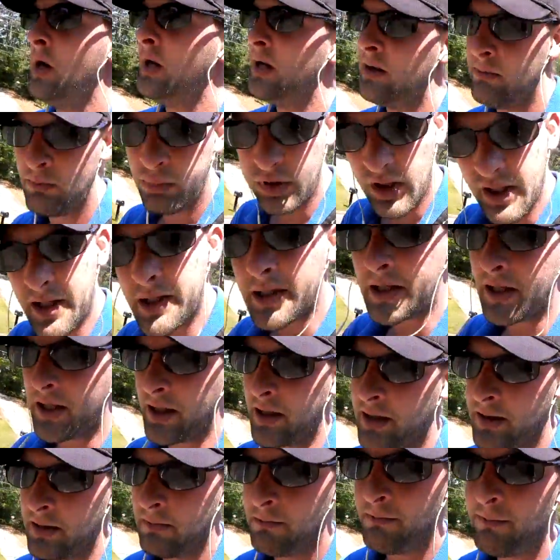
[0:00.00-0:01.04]
and
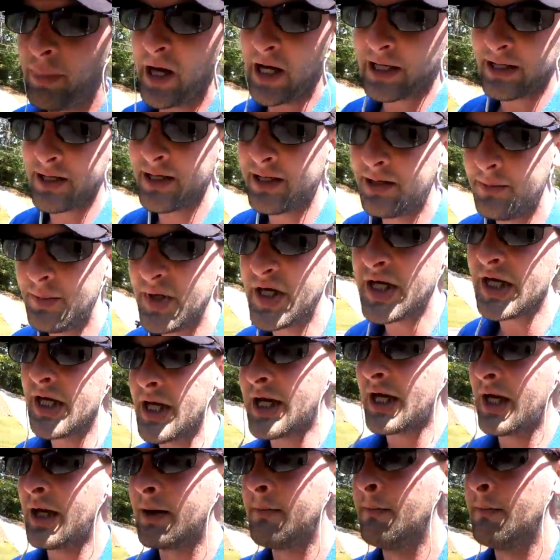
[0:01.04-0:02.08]
bleeding back to the beginning.